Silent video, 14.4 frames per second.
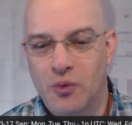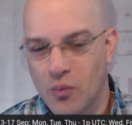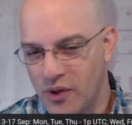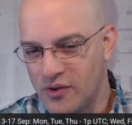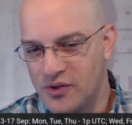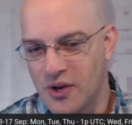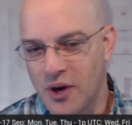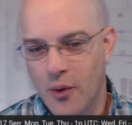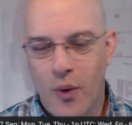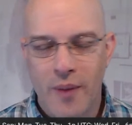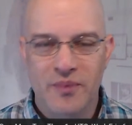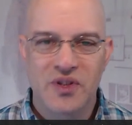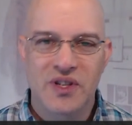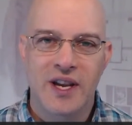whether it's our
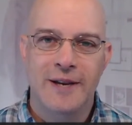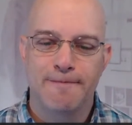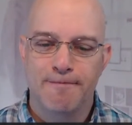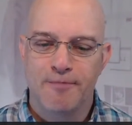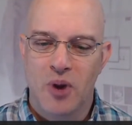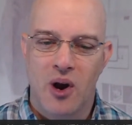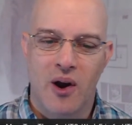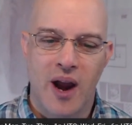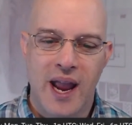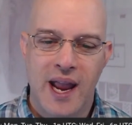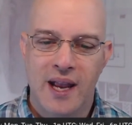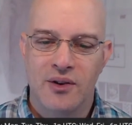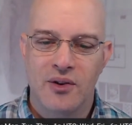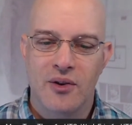website, our
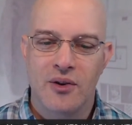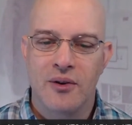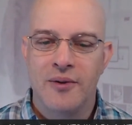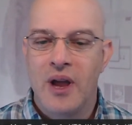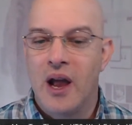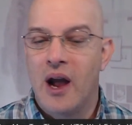handle,